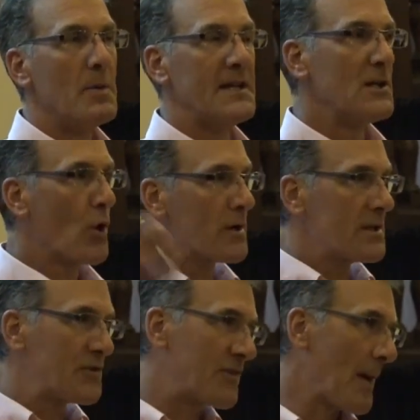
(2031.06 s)
But in
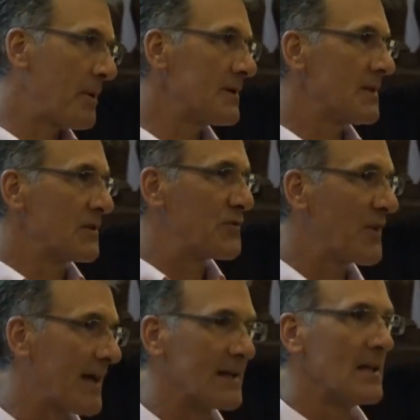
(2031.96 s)
order to step into the
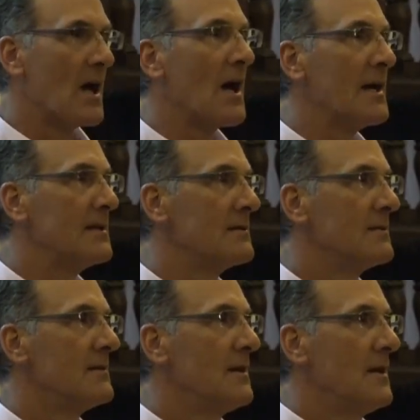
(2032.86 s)
second line,
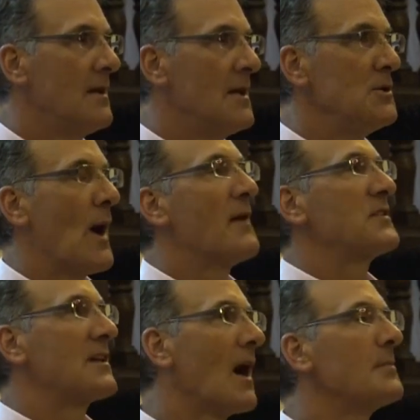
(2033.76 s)
you have
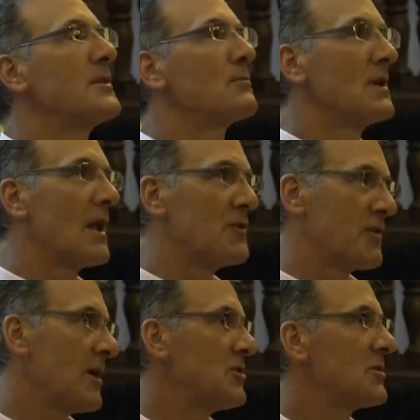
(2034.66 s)
to come to the
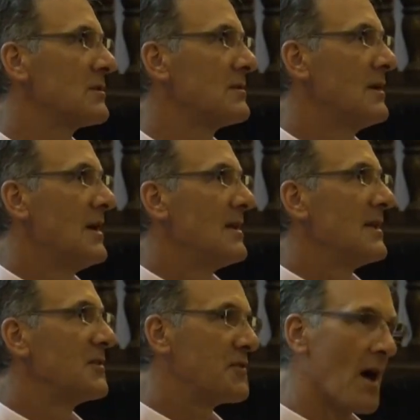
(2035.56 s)
realization
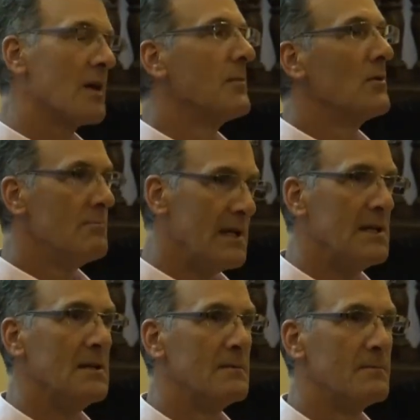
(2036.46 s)
that it's not about me.
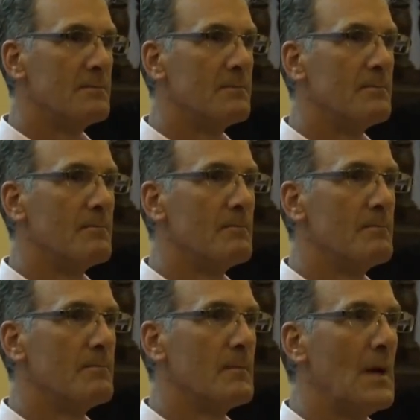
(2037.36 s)

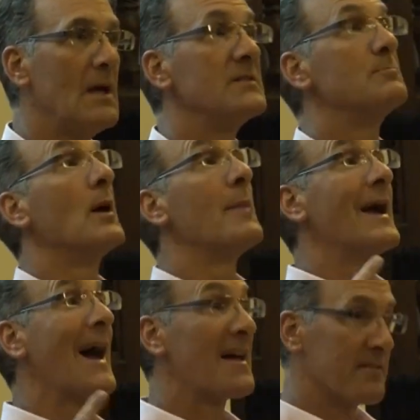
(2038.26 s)
It's about
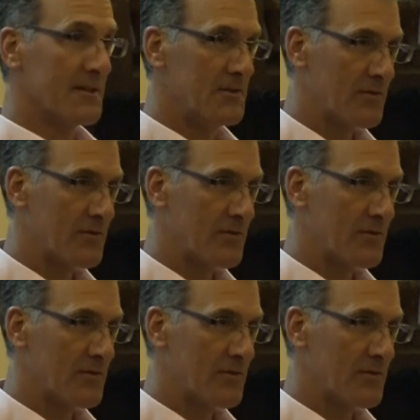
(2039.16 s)
my athletes.